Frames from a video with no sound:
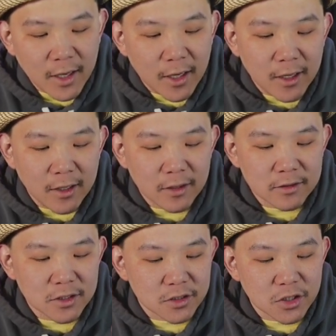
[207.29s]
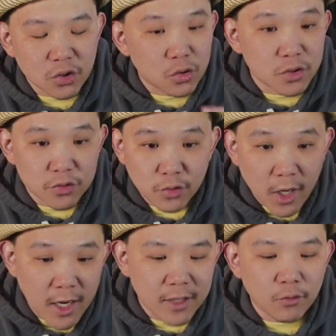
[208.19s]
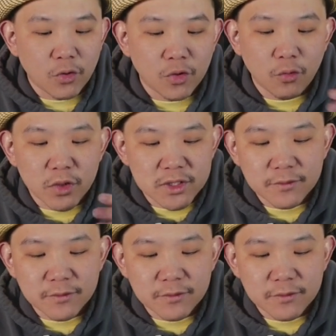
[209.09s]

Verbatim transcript: Uh, the the glue is dried or wasn't